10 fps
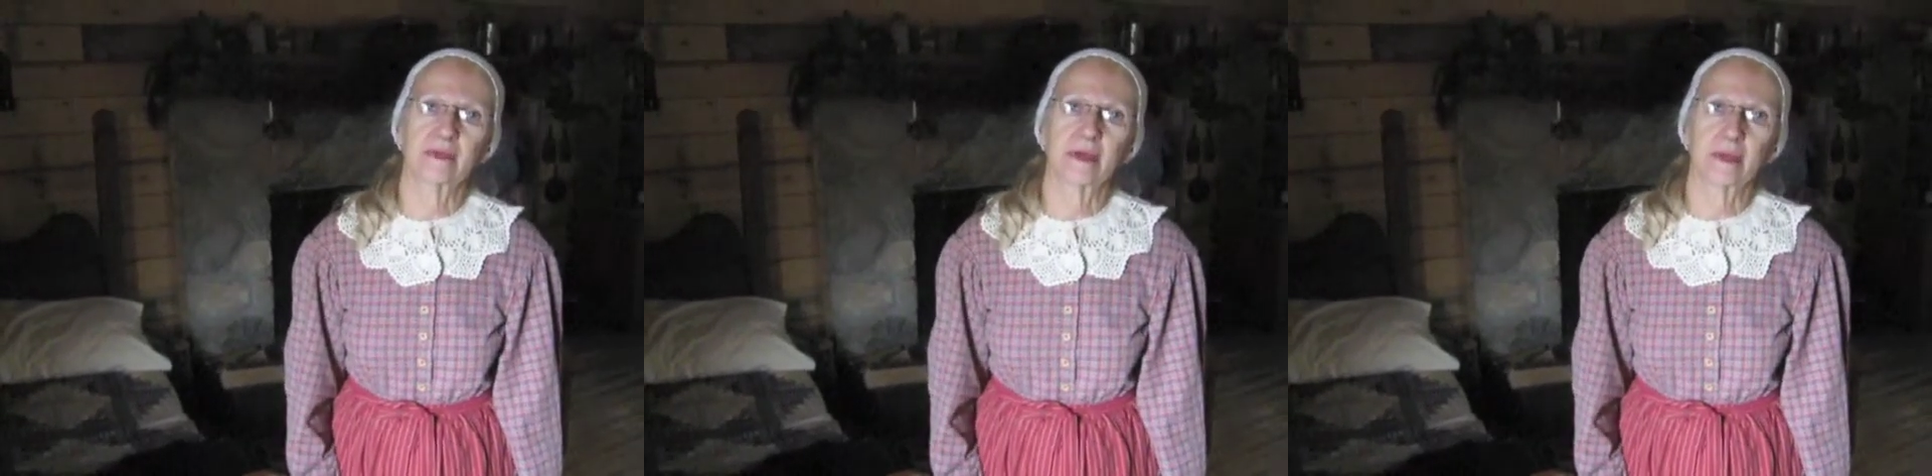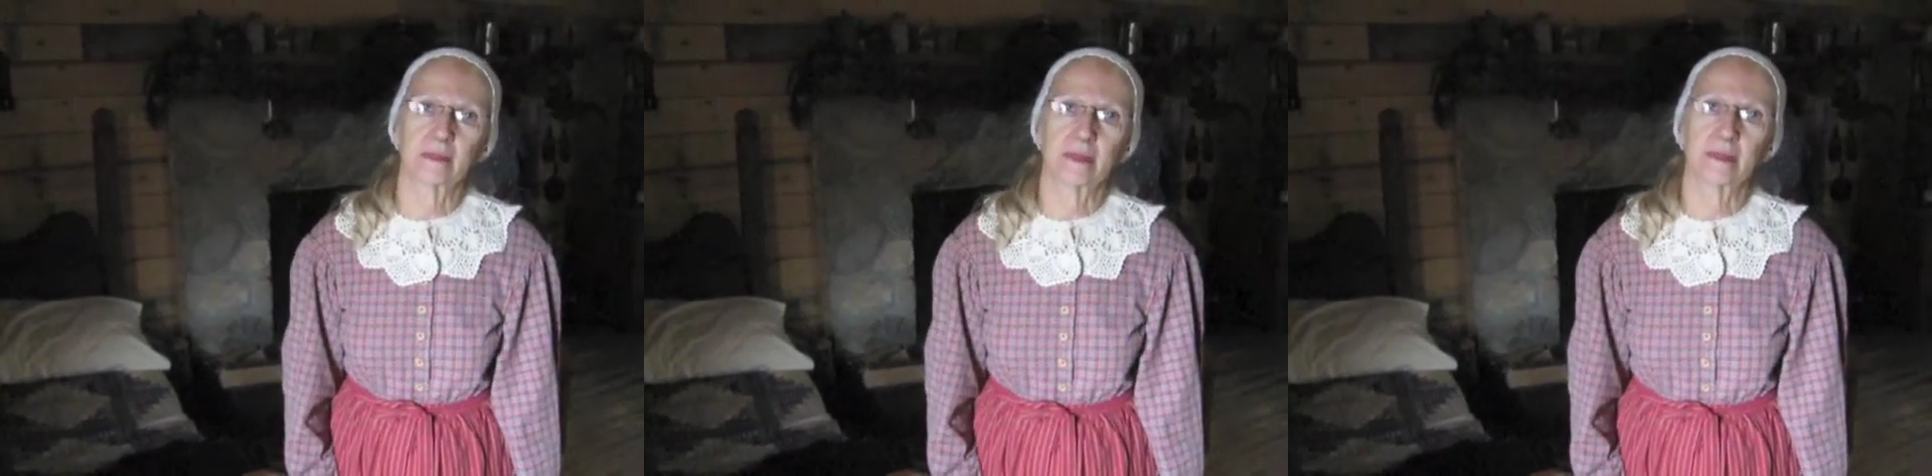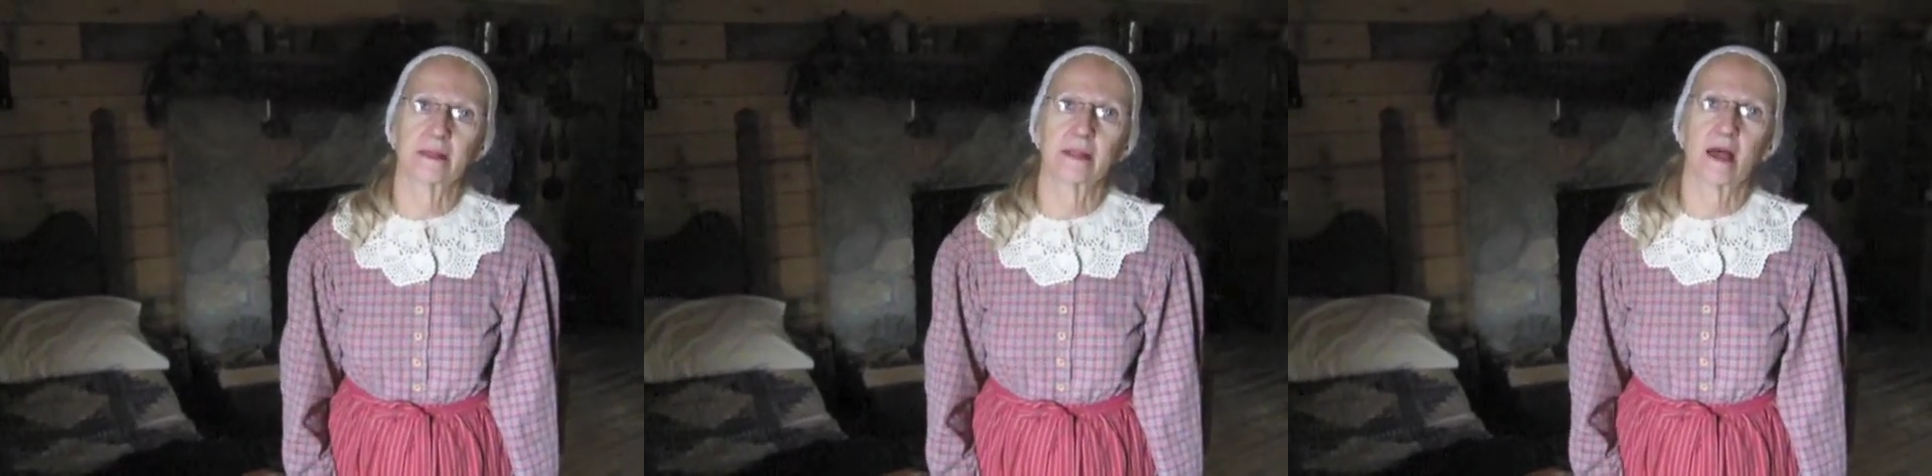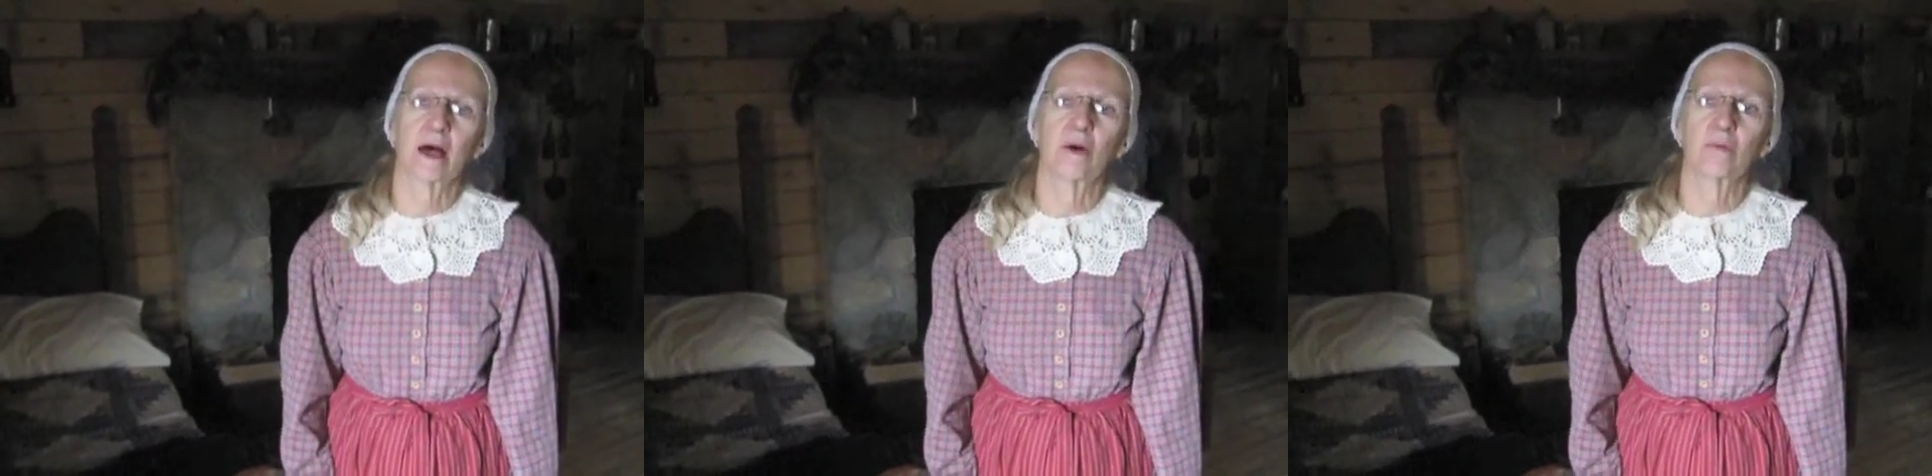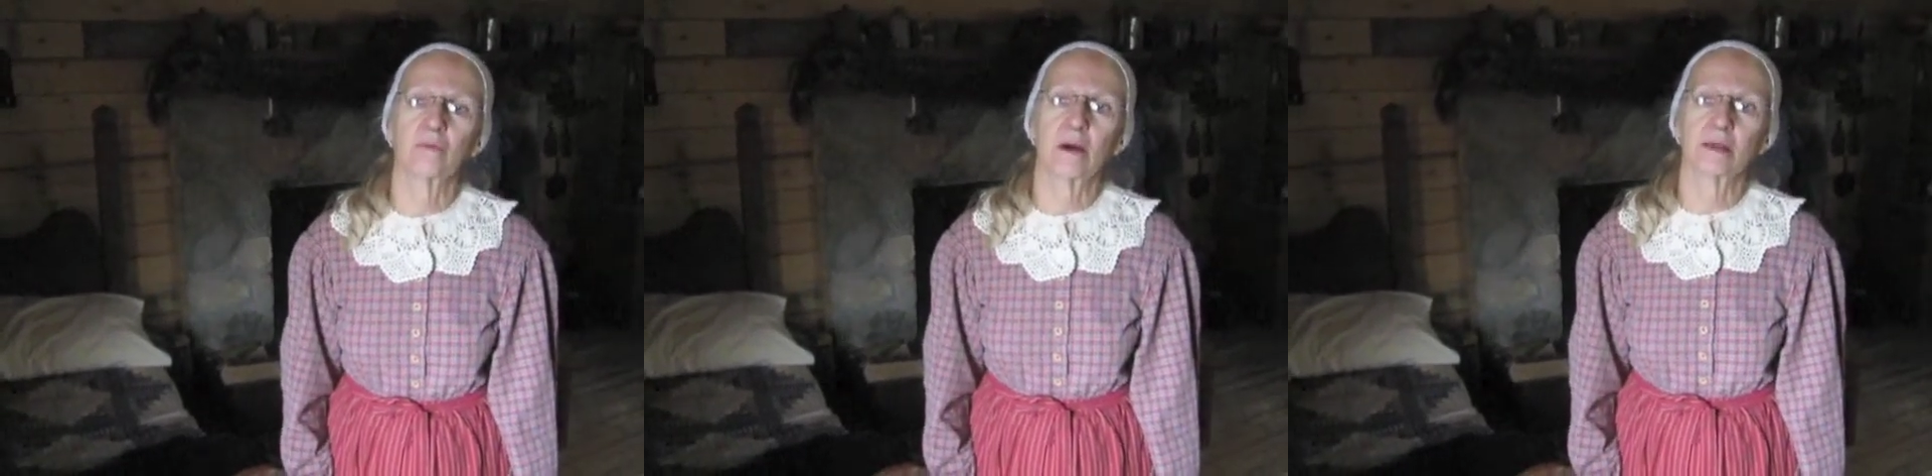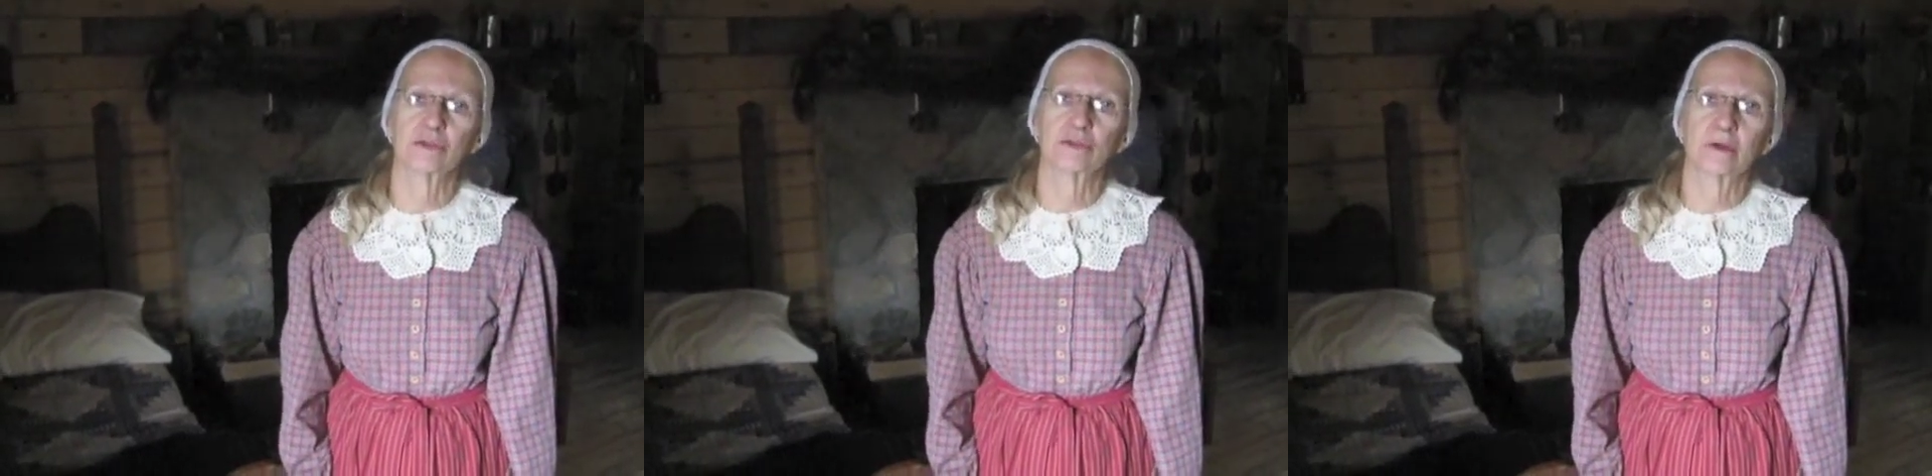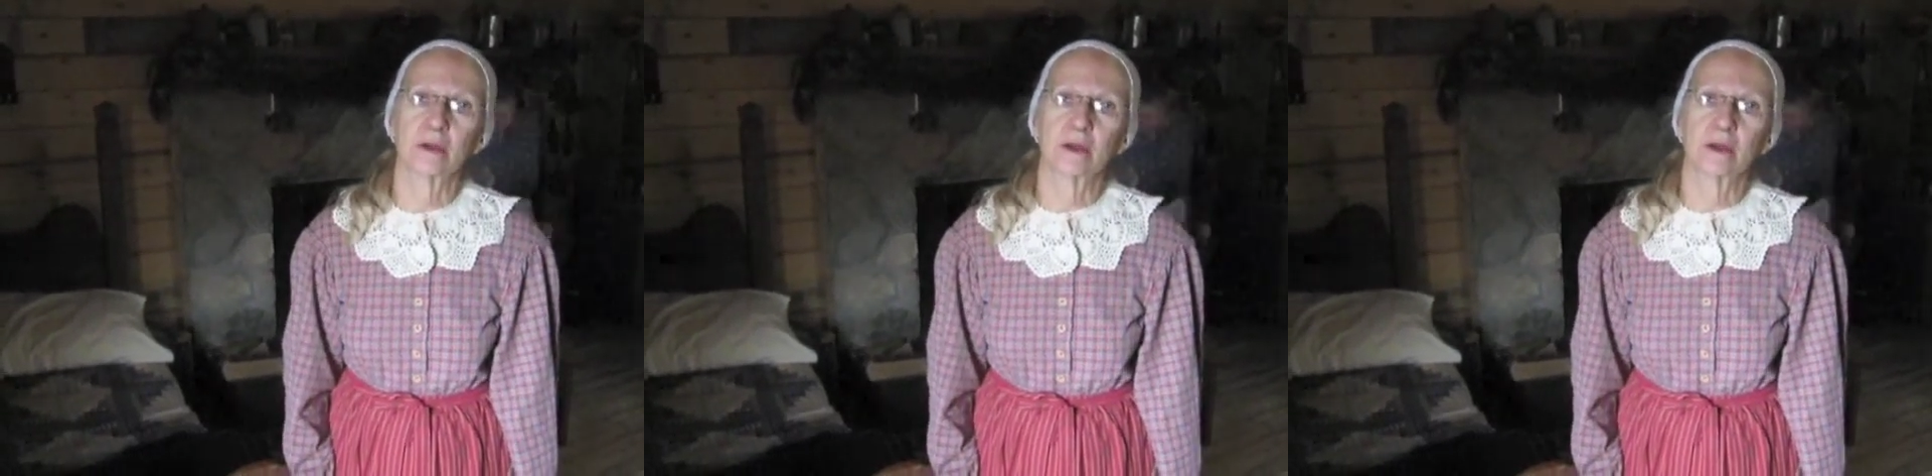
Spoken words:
then and how much